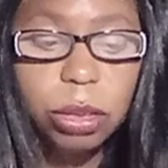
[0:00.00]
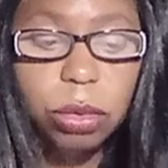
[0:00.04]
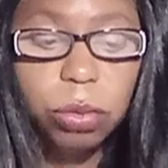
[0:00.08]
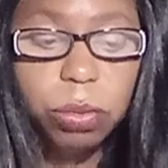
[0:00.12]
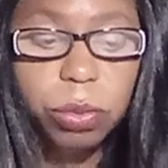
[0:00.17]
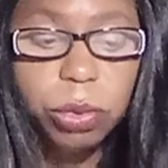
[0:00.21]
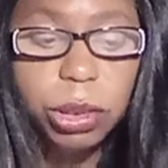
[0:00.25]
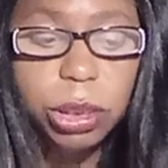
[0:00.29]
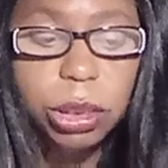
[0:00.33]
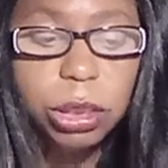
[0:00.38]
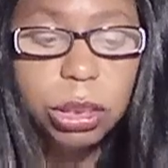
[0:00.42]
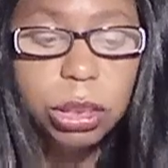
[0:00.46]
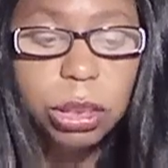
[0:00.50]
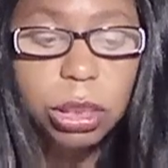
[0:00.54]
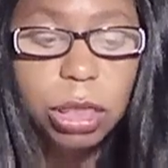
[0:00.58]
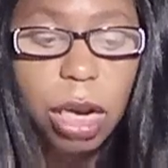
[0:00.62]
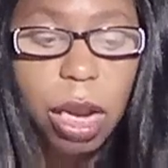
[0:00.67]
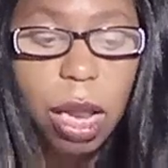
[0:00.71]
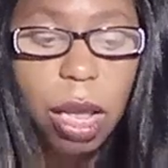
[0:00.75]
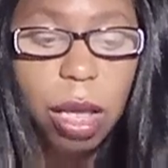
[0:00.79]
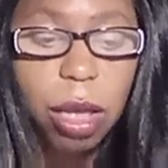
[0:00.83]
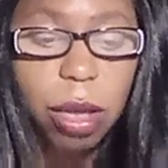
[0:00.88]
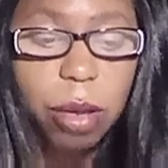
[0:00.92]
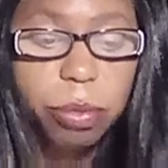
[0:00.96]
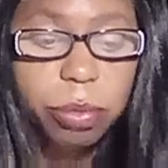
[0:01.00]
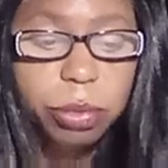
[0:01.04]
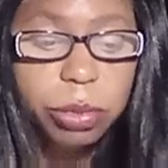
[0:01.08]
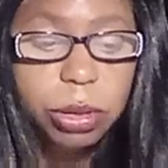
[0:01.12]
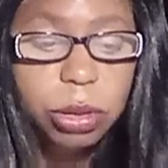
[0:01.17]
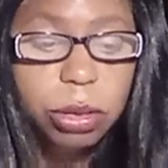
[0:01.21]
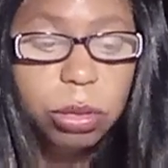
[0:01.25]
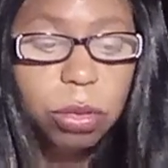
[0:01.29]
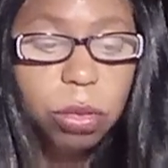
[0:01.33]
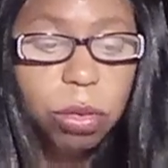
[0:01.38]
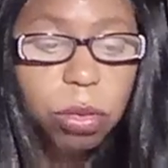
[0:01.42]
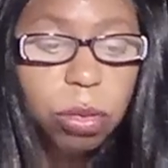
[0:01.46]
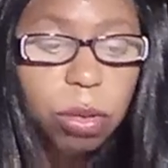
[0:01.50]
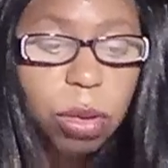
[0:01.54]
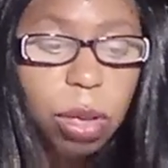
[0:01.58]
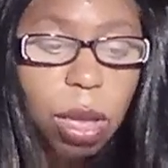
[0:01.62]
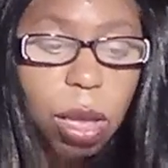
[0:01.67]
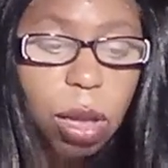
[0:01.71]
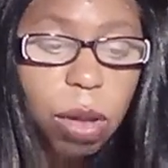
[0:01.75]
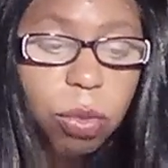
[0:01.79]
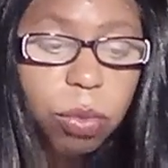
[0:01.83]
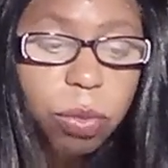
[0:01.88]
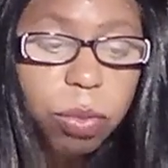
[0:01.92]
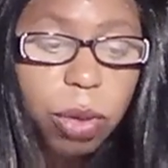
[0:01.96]
with a job,
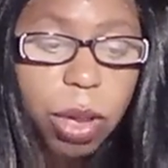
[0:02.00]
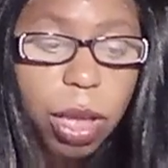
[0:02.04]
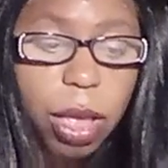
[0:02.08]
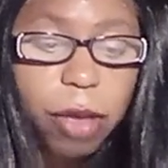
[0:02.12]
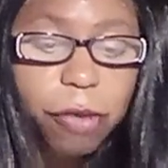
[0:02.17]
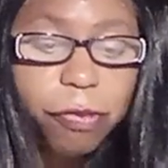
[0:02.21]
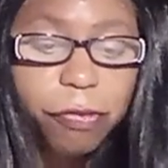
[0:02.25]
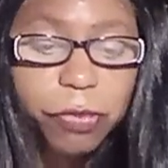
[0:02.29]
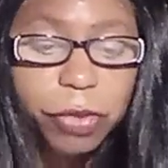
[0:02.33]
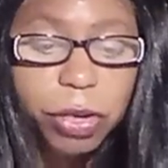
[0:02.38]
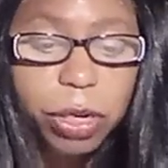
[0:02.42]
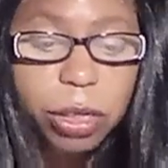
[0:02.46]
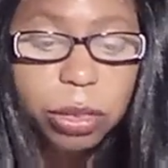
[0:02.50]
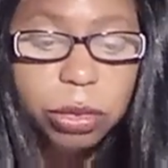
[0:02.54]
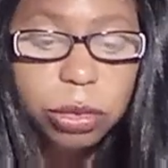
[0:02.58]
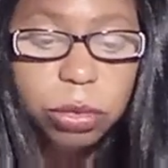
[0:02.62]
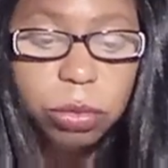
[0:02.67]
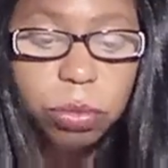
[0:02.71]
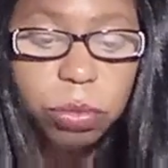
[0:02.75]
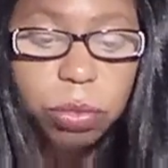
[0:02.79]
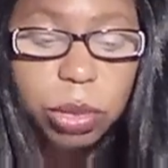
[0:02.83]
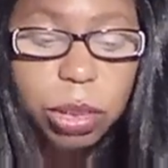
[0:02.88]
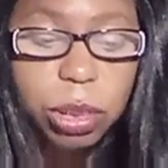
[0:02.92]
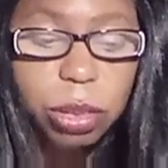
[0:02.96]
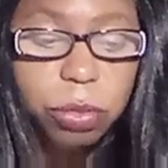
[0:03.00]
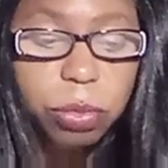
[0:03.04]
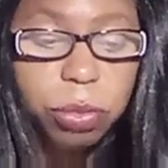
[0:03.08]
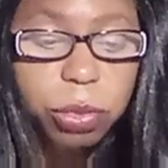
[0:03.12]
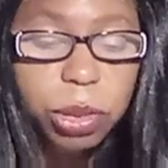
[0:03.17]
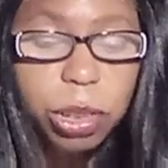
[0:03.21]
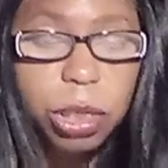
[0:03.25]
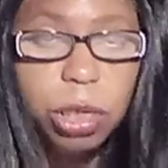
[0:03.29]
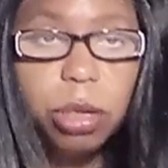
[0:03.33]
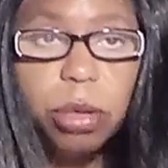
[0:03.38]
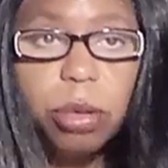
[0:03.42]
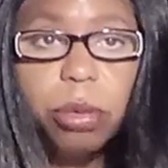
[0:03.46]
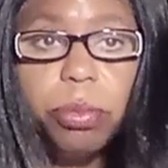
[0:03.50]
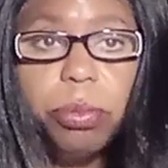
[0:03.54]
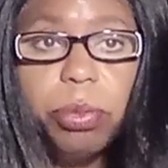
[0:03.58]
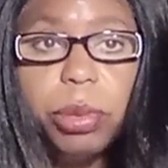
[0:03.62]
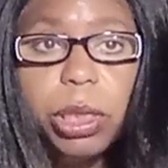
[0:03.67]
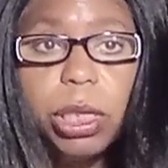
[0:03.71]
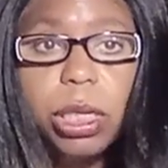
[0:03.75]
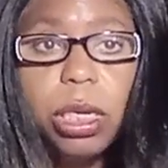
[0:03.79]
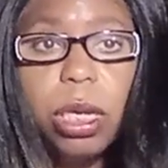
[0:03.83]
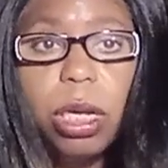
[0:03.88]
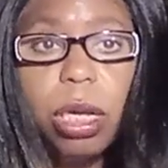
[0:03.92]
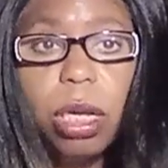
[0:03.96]
welfare, it will be
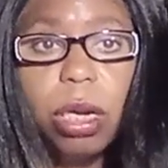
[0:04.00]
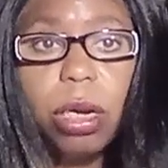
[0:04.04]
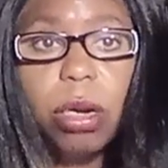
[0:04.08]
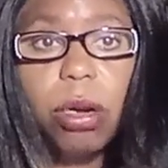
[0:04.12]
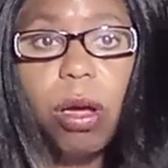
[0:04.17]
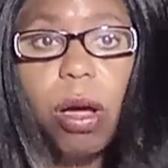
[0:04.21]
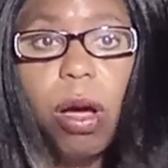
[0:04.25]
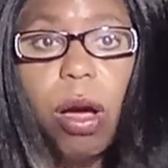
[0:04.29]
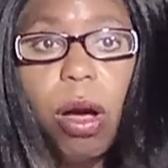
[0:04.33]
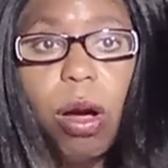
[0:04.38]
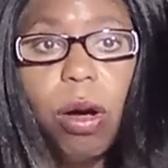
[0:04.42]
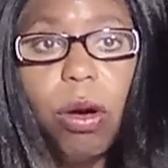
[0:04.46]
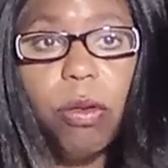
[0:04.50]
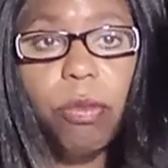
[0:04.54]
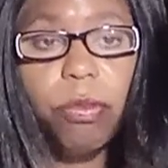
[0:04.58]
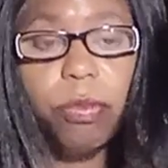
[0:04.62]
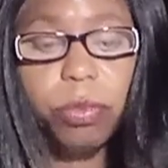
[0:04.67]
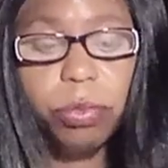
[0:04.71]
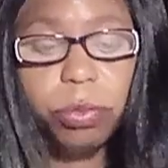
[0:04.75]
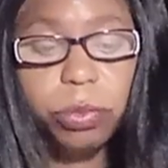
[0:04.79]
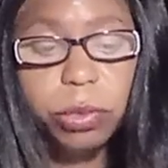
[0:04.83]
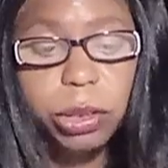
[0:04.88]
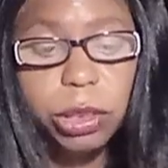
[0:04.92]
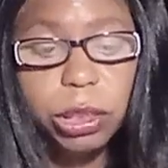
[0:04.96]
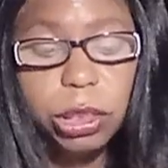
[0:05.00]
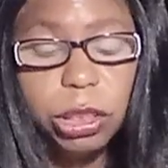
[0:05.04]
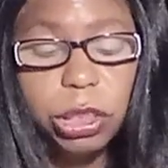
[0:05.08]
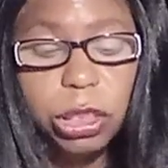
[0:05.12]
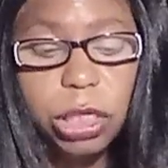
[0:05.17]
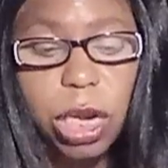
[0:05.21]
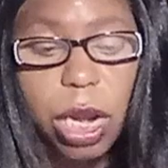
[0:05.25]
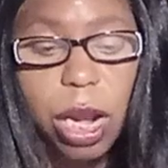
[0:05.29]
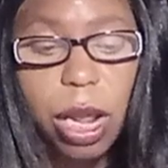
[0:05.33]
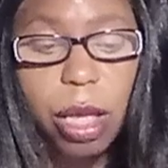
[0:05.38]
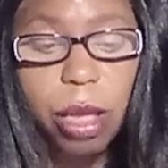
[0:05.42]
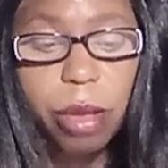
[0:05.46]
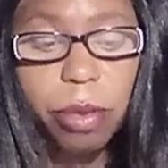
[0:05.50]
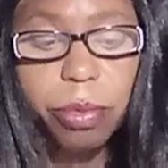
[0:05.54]
cut off with a job.